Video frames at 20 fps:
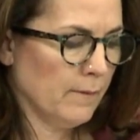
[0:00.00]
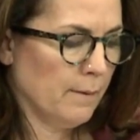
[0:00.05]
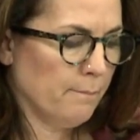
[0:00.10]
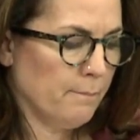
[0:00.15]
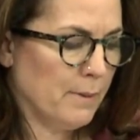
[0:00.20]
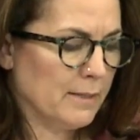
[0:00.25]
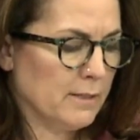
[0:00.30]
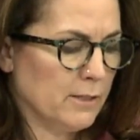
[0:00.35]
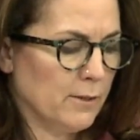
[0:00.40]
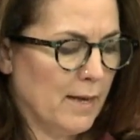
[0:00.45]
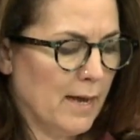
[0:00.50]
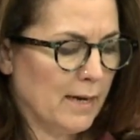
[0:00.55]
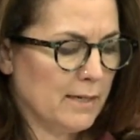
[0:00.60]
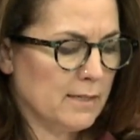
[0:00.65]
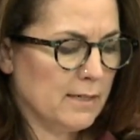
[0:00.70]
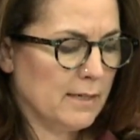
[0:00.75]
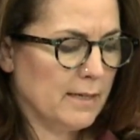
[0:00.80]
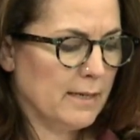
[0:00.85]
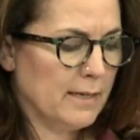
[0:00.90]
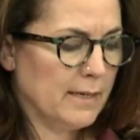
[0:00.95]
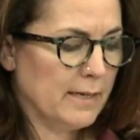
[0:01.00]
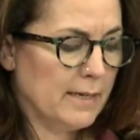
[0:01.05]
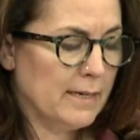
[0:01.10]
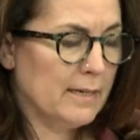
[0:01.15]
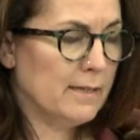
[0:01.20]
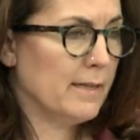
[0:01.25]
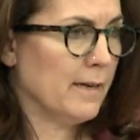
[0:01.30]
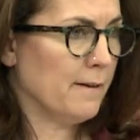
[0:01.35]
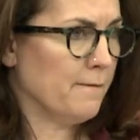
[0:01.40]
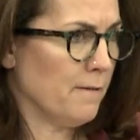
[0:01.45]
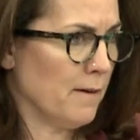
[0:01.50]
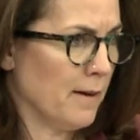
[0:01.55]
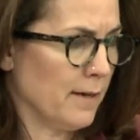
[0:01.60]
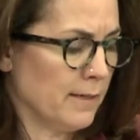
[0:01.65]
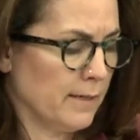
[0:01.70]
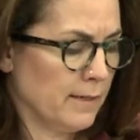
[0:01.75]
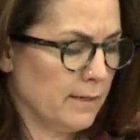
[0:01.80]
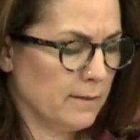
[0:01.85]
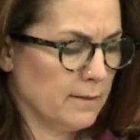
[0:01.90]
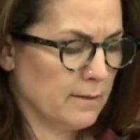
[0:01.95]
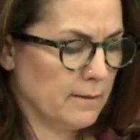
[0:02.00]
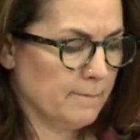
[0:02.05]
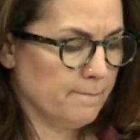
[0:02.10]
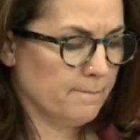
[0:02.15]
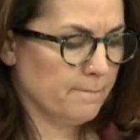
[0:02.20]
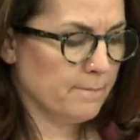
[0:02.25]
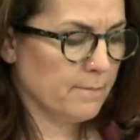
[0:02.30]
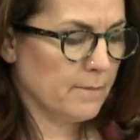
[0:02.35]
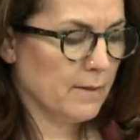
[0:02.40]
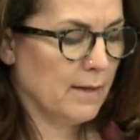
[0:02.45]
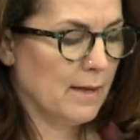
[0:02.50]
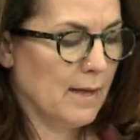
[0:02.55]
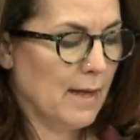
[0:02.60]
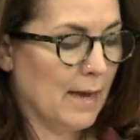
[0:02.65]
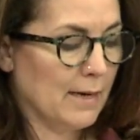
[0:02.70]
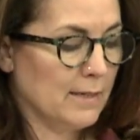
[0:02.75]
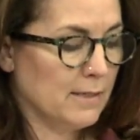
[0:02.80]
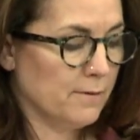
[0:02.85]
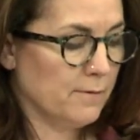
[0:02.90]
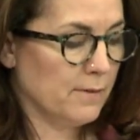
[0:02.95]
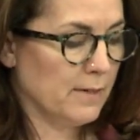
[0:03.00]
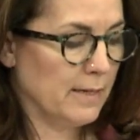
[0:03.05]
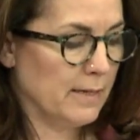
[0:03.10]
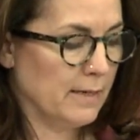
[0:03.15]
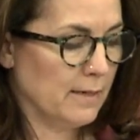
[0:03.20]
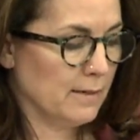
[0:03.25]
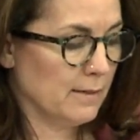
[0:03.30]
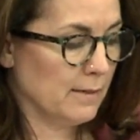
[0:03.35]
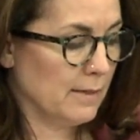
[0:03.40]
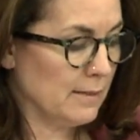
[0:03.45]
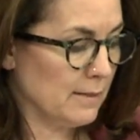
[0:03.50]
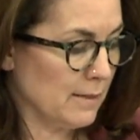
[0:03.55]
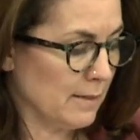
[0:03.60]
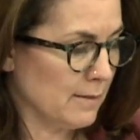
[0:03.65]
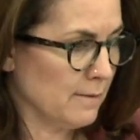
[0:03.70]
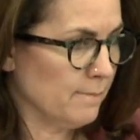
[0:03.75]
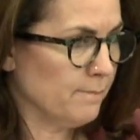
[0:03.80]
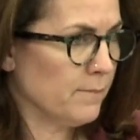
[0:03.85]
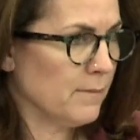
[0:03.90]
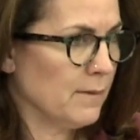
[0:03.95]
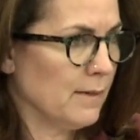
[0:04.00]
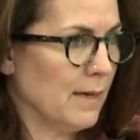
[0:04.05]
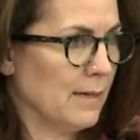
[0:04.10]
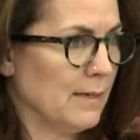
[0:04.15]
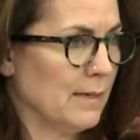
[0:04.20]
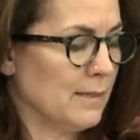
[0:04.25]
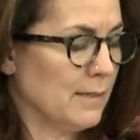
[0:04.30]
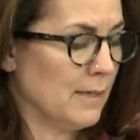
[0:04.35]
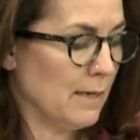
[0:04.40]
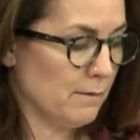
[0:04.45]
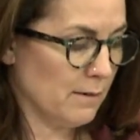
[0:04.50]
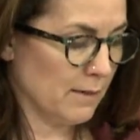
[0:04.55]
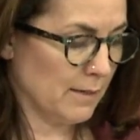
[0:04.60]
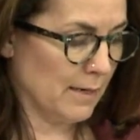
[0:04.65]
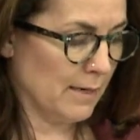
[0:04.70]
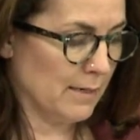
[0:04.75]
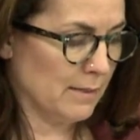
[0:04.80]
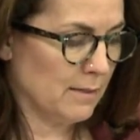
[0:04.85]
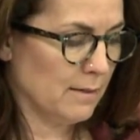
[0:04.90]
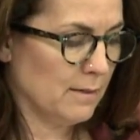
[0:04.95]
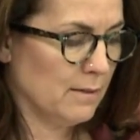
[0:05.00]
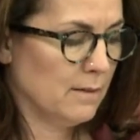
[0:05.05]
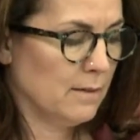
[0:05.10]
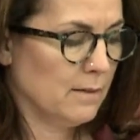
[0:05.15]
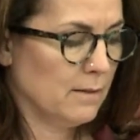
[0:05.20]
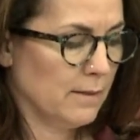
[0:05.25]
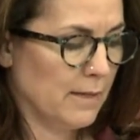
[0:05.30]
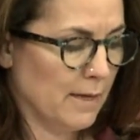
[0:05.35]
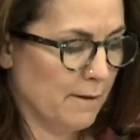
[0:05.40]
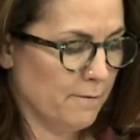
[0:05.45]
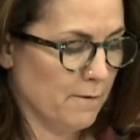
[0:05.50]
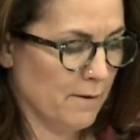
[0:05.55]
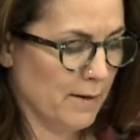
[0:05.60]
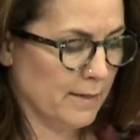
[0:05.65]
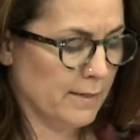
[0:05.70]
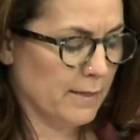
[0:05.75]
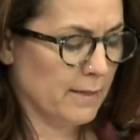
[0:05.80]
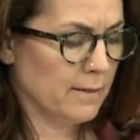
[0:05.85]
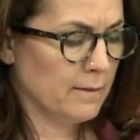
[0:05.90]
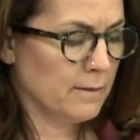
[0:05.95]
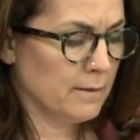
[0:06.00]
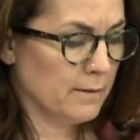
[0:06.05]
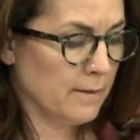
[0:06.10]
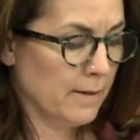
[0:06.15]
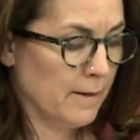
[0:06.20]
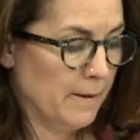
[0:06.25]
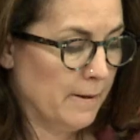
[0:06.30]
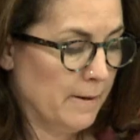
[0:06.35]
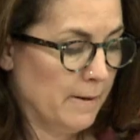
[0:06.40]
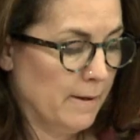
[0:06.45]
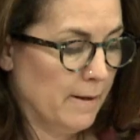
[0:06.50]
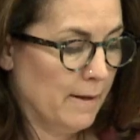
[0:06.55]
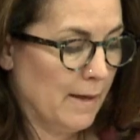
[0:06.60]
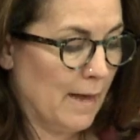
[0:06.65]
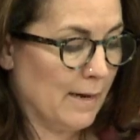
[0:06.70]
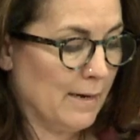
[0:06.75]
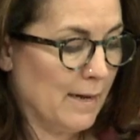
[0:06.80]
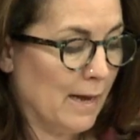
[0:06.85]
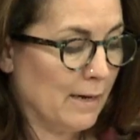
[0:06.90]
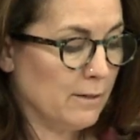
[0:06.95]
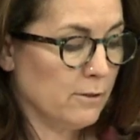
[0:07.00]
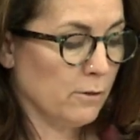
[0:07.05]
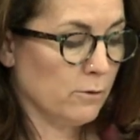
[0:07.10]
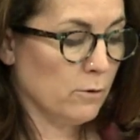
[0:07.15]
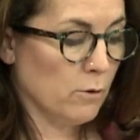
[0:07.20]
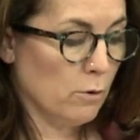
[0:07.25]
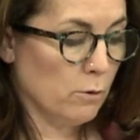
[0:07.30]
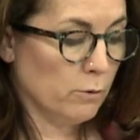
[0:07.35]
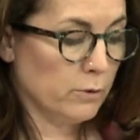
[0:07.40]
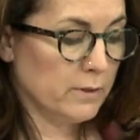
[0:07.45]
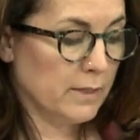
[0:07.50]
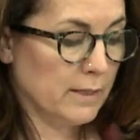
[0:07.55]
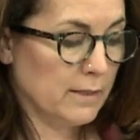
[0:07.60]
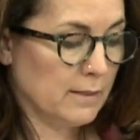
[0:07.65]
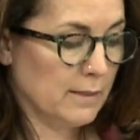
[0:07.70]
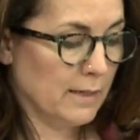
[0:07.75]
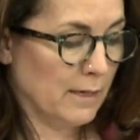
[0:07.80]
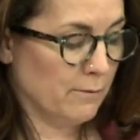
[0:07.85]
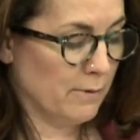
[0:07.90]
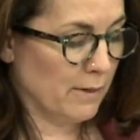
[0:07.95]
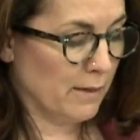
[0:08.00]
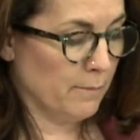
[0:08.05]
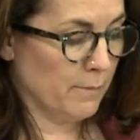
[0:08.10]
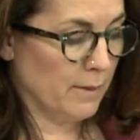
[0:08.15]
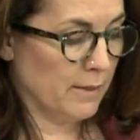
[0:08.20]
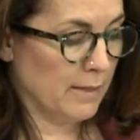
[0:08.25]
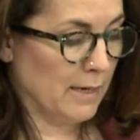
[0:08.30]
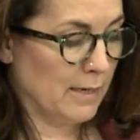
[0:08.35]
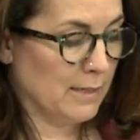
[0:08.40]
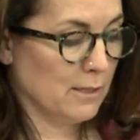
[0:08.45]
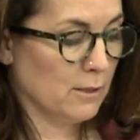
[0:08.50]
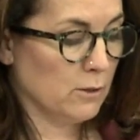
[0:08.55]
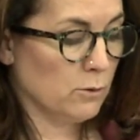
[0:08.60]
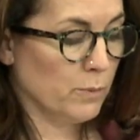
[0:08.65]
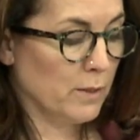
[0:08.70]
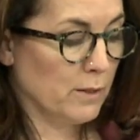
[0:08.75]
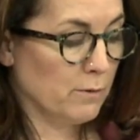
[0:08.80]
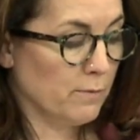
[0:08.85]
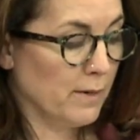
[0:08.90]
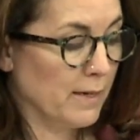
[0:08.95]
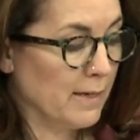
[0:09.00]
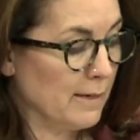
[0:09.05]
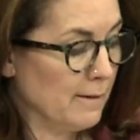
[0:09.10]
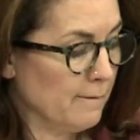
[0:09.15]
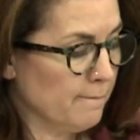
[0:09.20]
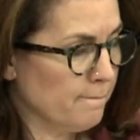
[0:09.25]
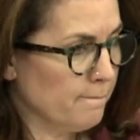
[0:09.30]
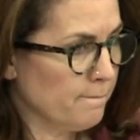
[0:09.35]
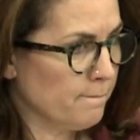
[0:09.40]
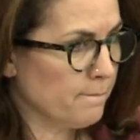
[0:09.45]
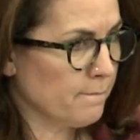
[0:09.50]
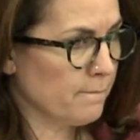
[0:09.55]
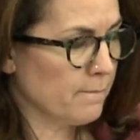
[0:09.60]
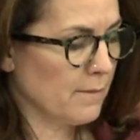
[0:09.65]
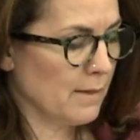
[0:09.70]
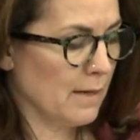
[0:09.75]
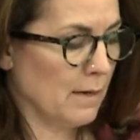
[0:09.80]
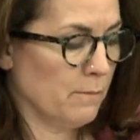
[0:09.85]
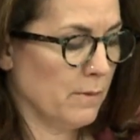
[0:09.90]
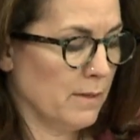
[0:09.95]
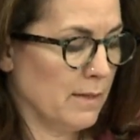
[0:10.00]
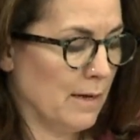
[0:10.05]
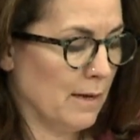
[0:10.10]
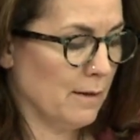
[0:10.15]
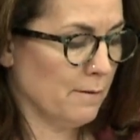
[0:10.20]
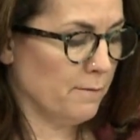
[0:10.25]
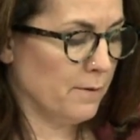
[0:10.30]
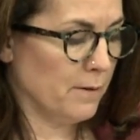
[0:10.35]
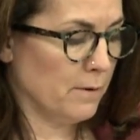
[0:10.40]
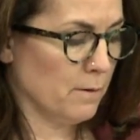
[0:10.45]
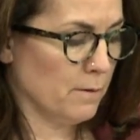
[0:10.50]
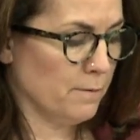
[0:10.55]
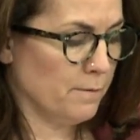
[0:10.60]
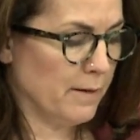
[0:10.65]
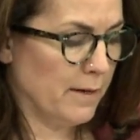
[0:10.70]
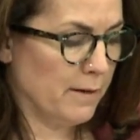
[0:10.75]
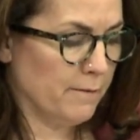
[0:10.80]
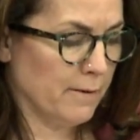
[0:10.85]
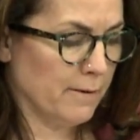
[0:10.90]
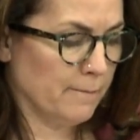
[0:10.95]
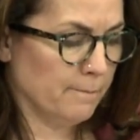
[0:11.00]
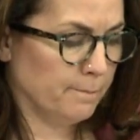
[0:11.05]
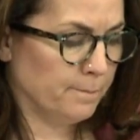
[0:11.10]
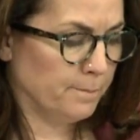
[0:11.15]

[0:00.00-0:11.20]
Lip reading: but to actually heed their findings, actively listen and interrogate their findings, and act on all 16 recommendations with rigour and without fear or favour.